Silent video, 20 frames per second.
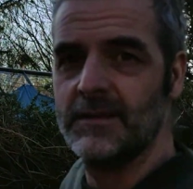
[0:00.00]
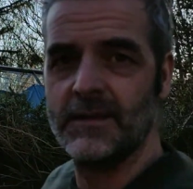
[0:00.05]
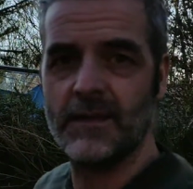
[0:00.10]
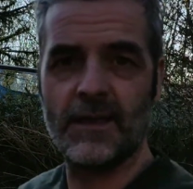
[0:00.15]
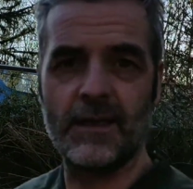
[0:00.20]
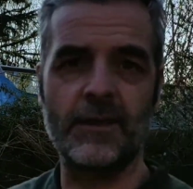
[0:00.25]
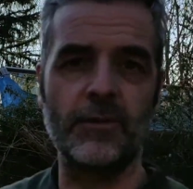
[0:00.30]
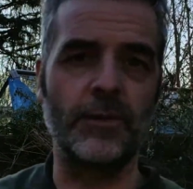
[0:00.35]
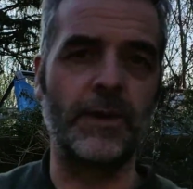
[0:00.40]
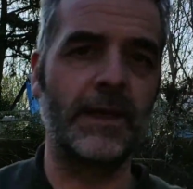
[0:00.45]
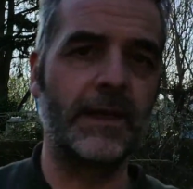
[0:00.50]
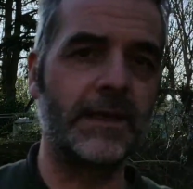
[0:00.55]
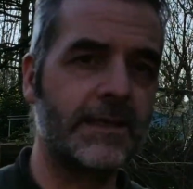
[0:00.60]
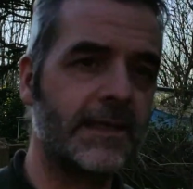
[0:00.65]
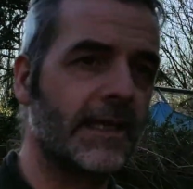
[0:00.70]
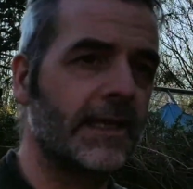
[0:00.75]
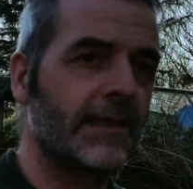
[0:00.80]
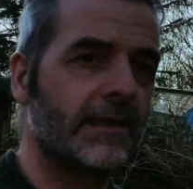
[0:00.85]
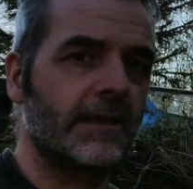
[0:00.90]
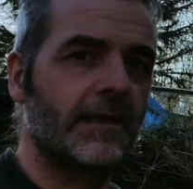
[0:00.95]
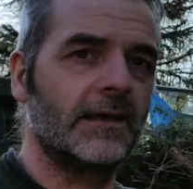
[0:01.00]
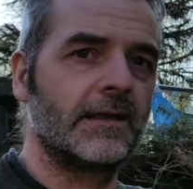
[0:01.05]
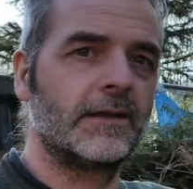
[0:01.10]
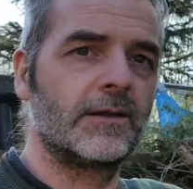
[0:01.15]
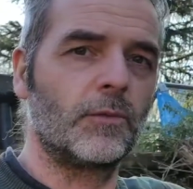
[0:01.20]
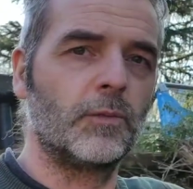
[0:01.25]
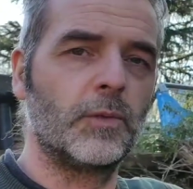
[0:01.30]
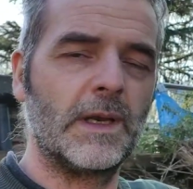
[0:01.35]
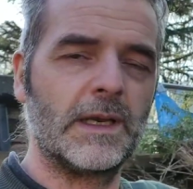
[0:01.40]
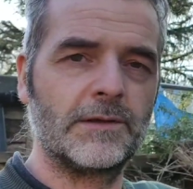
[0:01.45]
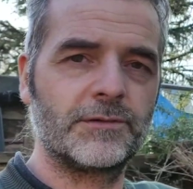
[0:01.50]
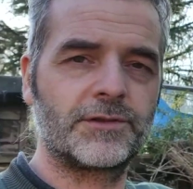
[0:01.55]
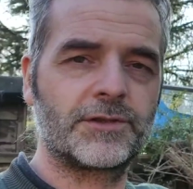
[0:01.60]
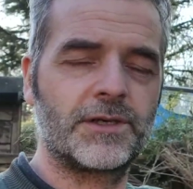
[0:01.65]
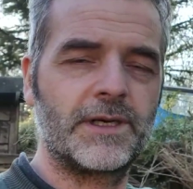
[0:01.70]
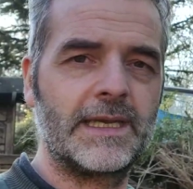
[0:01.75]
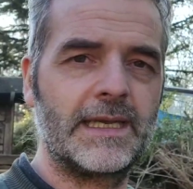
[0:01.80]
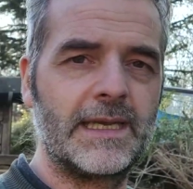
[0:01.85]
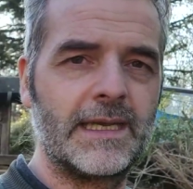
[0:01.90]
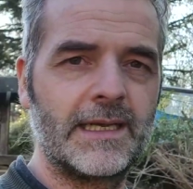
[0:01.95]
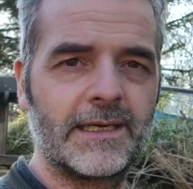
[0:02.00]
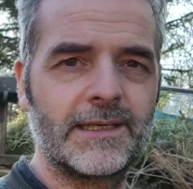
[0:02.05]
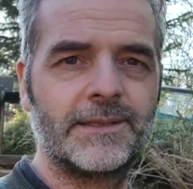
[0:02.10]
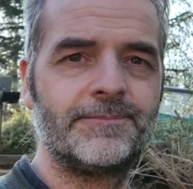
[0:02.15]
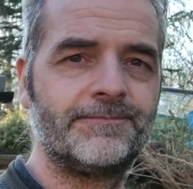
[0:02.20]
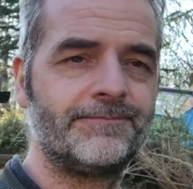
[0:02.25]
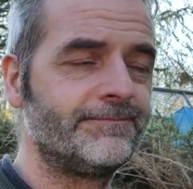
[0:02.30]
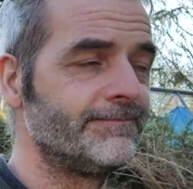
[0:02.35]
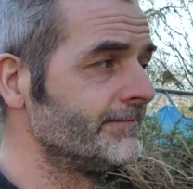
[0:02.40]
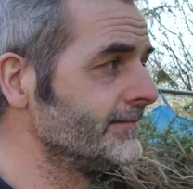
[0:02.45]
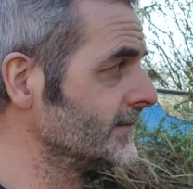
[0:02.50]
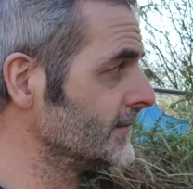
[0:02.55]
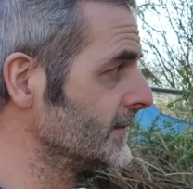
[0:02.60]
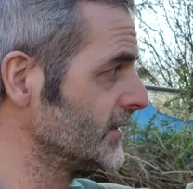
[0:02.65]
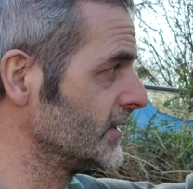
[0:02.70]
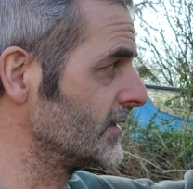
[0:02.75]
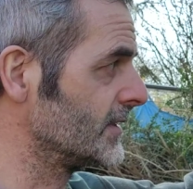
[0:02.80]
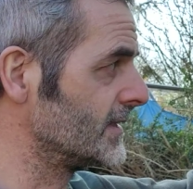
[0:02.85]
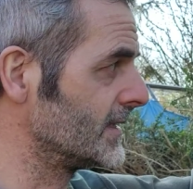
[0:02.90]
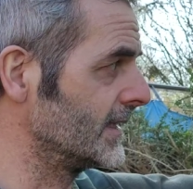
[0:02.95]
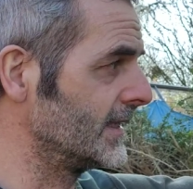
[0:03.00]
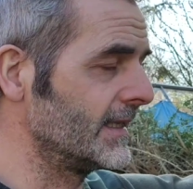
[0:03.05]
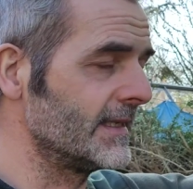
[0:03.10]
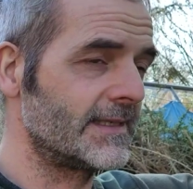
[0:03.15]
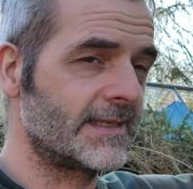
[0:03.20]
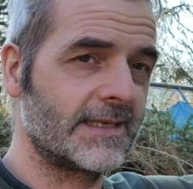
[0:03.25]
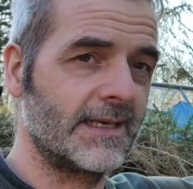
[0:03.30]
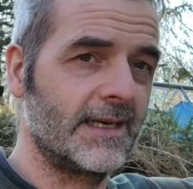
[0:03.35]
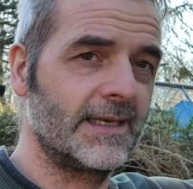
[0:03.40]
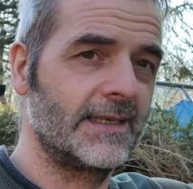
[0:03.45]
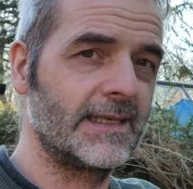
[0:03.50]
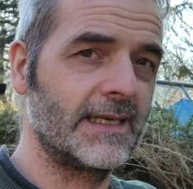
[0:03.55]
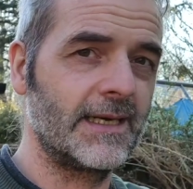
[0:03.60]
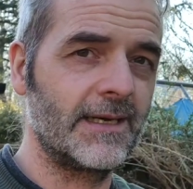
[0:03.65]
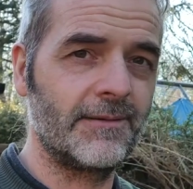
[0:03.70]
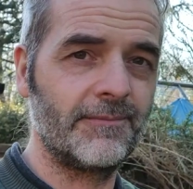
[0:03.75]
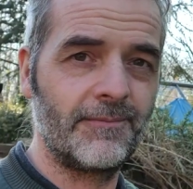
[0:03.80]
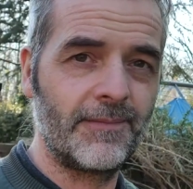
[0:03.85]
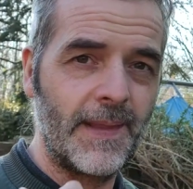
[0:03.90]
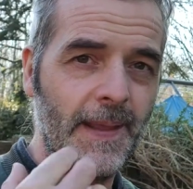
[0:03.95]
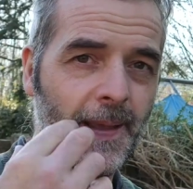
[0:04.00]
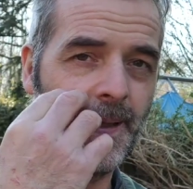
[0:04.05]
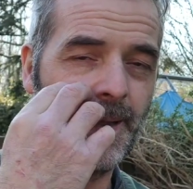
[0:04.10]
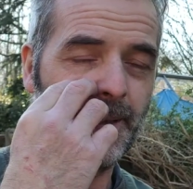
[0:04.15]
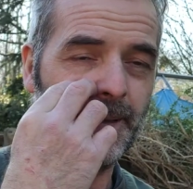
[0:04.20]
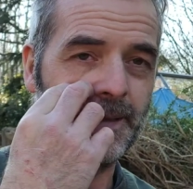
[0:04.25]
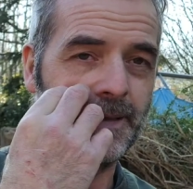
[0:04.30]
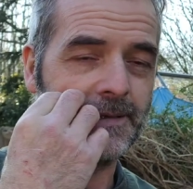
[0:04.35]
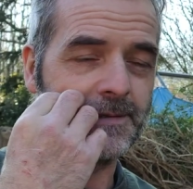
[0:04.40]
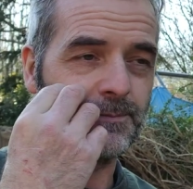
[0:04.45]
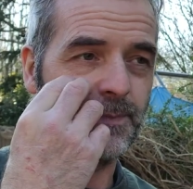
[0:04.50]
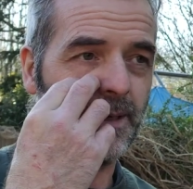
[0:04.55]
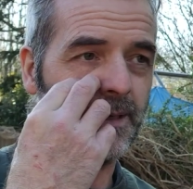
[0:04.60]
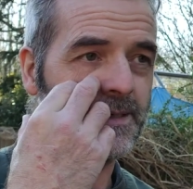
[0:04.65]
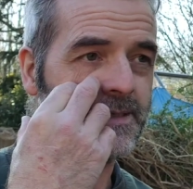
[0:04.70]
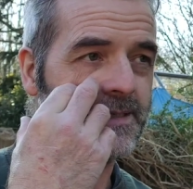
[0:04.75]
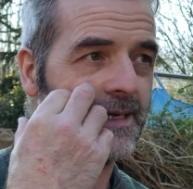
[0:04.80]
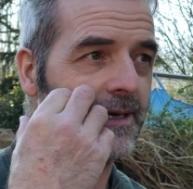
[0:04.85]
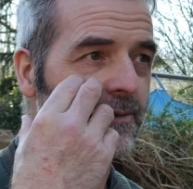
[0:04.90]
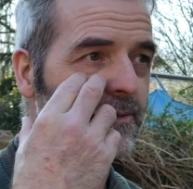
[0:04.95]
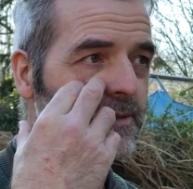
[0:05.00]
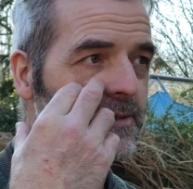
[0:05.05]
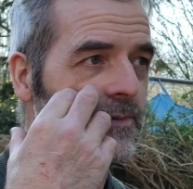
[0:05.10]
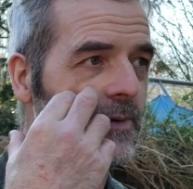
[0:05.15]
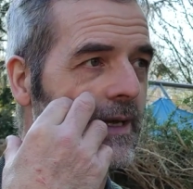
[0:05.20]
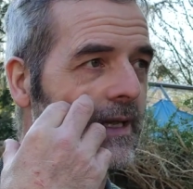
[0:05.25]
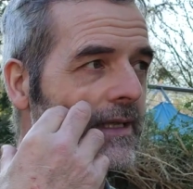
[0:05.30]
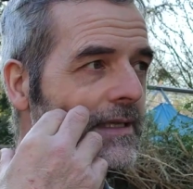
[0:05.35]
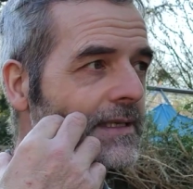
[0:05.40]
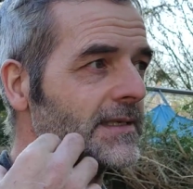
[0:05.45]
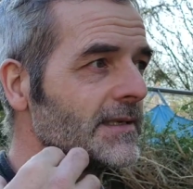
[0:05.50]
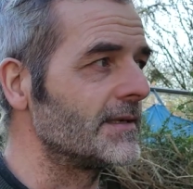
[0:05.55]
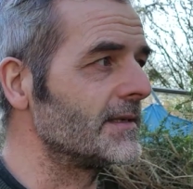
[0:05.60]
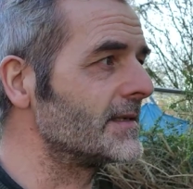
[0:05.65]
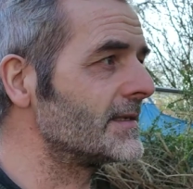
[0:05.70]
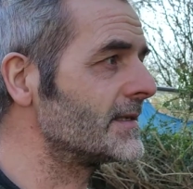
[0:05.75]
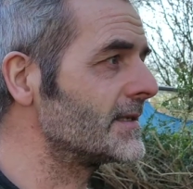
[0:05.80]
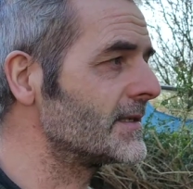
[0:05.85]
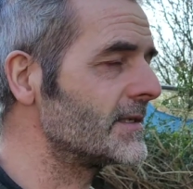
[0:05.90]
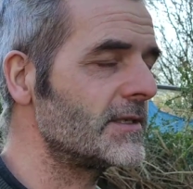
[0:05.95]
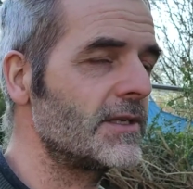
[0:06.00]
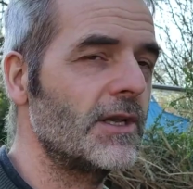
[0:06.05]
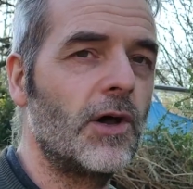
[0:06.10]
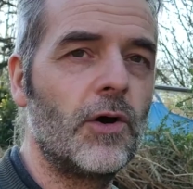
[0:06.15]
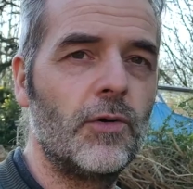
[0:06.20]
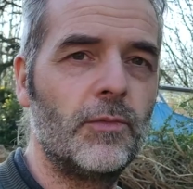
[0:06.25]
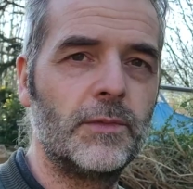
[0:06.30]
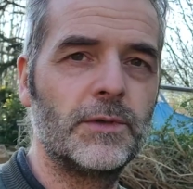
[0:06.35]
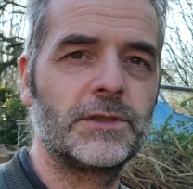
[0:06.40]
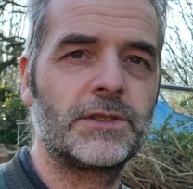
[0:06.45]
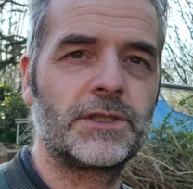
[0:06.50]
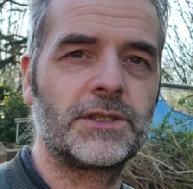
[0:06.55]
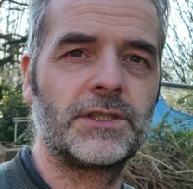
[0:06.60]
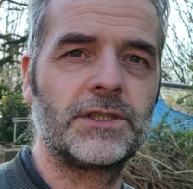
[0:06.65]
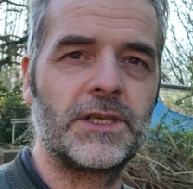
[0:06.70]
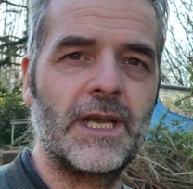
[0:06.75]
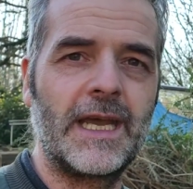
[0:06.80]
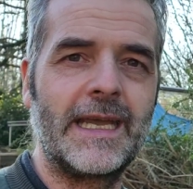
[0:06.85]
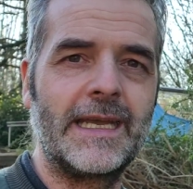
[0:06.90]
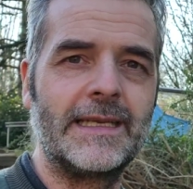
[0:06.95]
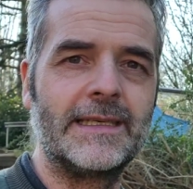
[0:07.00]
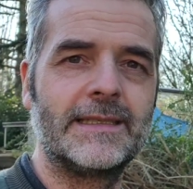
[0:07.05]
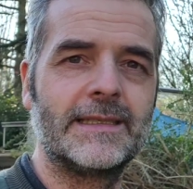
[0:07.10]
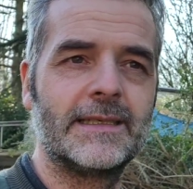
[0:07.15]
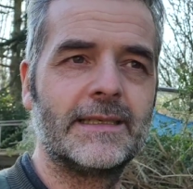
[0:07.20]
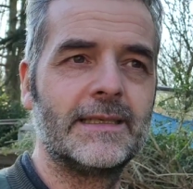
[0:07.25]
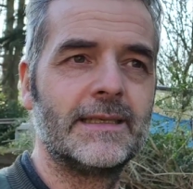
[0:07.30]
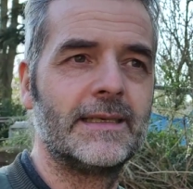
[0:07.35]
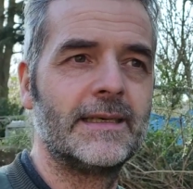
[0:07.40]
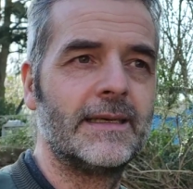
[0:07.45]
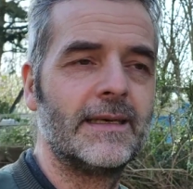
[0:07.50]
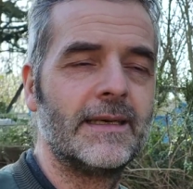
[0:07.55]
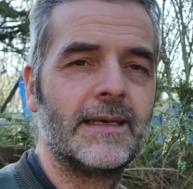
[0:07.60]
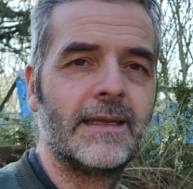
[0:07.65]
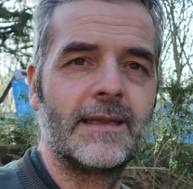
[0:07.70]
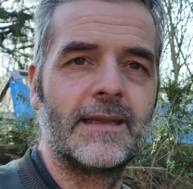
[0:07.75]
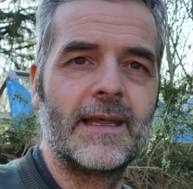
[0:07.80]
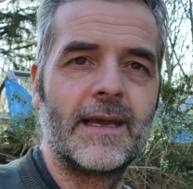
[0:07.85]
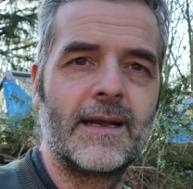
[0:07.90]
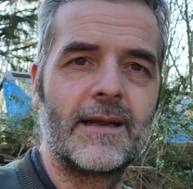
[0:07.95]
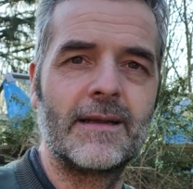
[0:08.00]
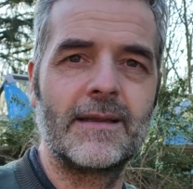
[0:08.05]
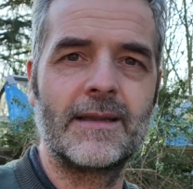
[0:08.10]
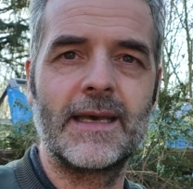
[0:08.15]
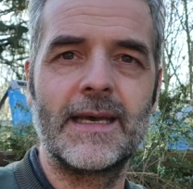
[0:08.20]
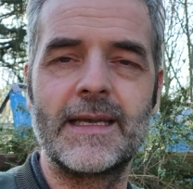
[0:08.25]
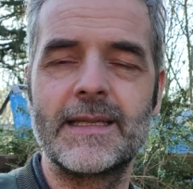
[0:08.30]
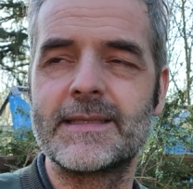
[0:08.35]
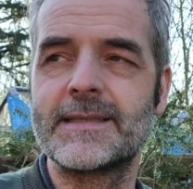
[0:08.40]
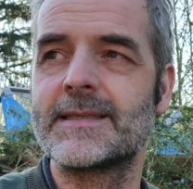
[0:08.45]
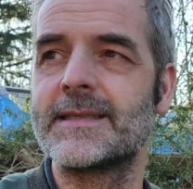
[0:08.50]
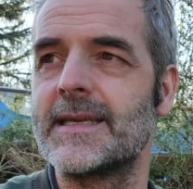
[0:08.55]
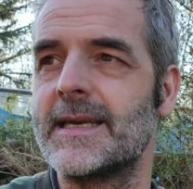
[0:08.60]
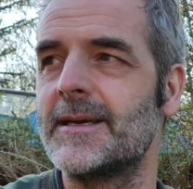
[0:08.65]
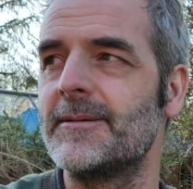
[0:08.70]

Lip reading: I don't know if you can see it, the willow tree here, just to this side here, this blocks it out as well. So there's so much shade there that it's